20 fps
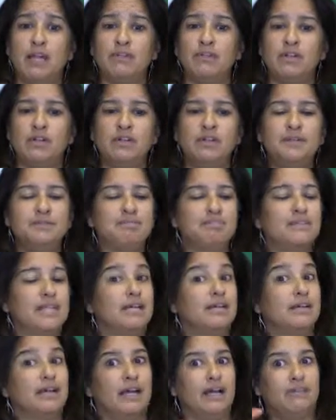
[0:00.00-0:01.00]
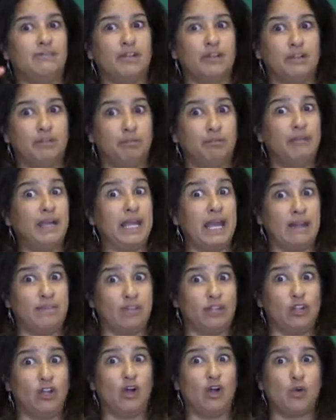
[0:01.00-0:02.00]
level may
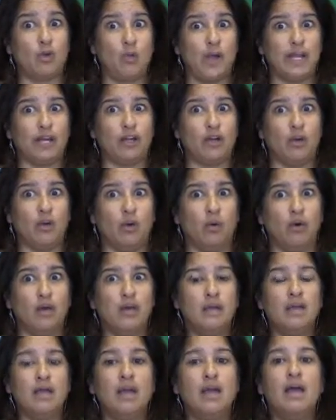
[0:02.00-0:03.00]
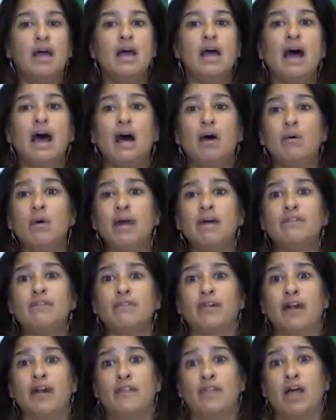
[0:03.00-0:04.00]
have a long way to go.
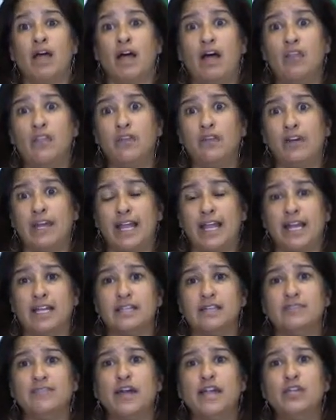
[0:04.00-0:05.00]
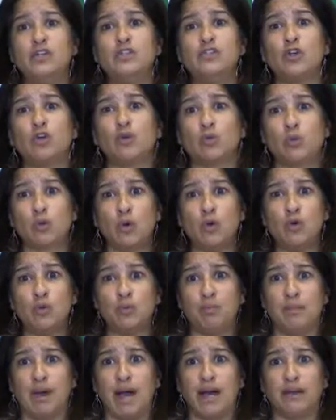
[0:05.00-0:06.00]
However, on the other hand, if I use a
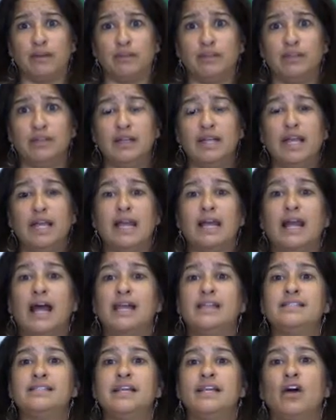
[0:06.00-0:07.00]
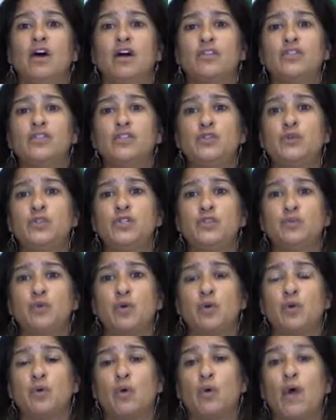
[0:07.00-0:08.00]
growth model and I say all the students
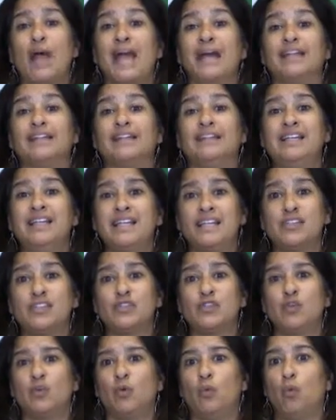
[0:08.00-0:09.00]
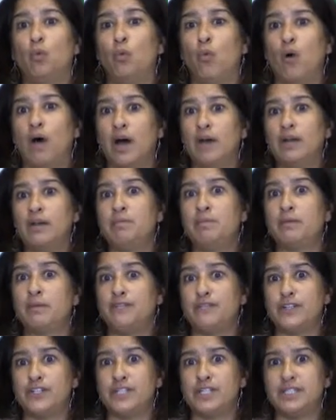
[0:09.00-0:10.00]
will grow at least one
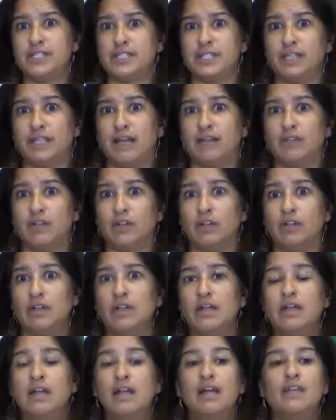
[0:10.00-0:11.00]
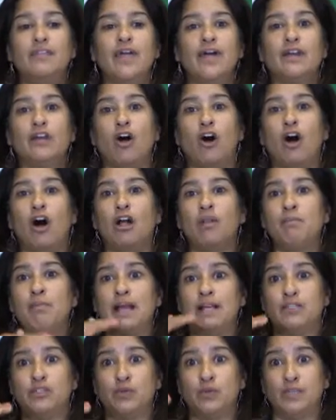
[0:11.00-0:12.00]
proficiency level, then all
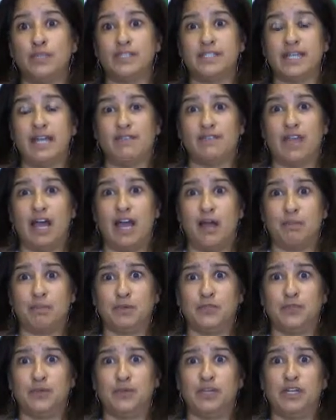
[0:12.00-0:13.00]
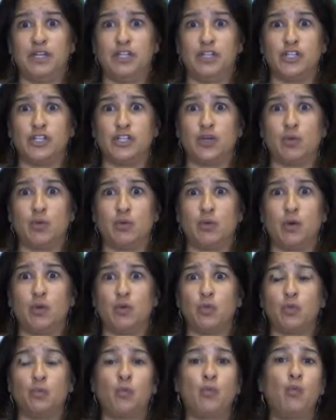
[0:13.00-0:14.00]
my students have the opportunity to show
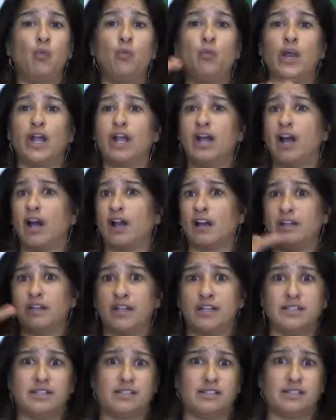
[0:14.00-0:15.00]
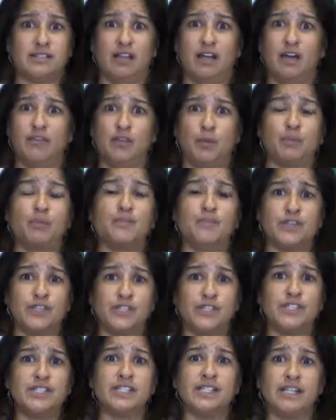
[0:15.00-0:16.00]
growth regardless of the
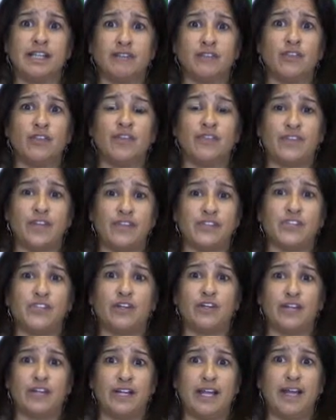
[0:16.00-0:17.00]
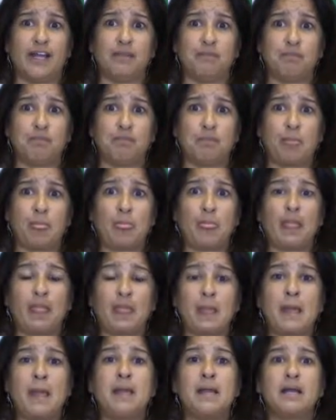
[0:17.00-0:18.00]
proficiency level that they started at.
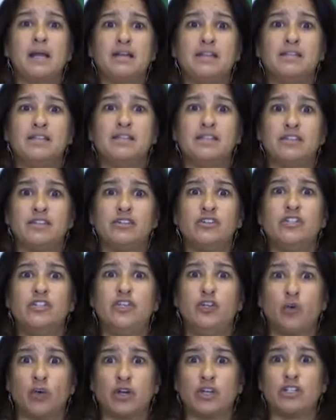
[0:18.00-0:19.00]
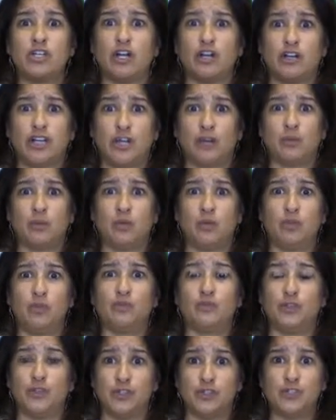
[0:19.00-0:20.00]
Consider your target
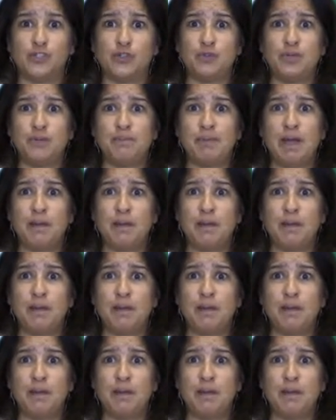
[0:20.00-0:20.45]
growth for your student